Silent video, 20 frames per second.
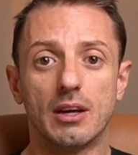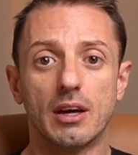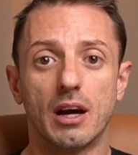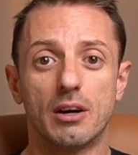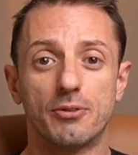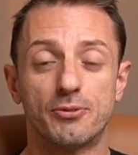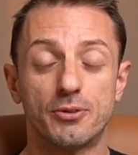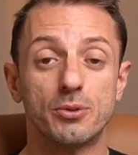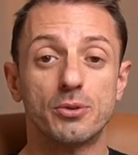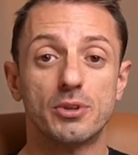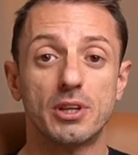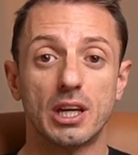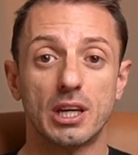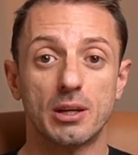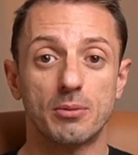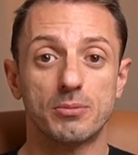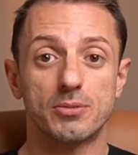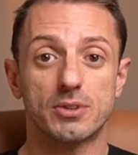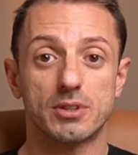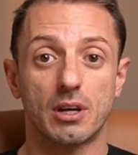a few
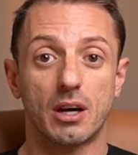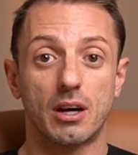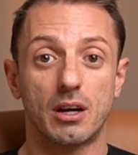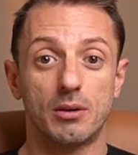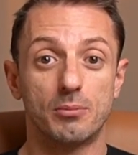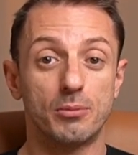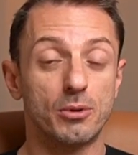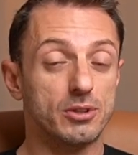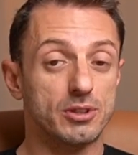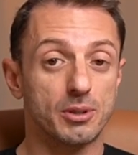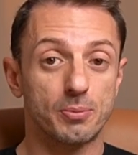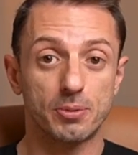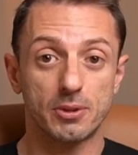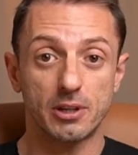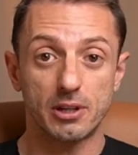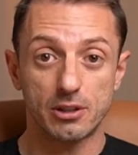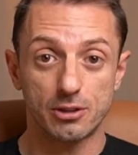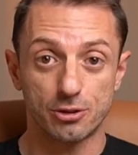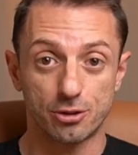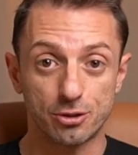games, a
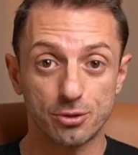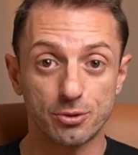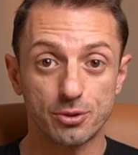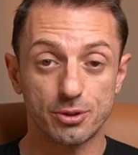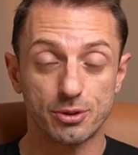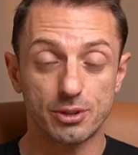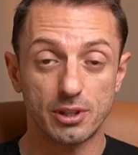multiplayer shooter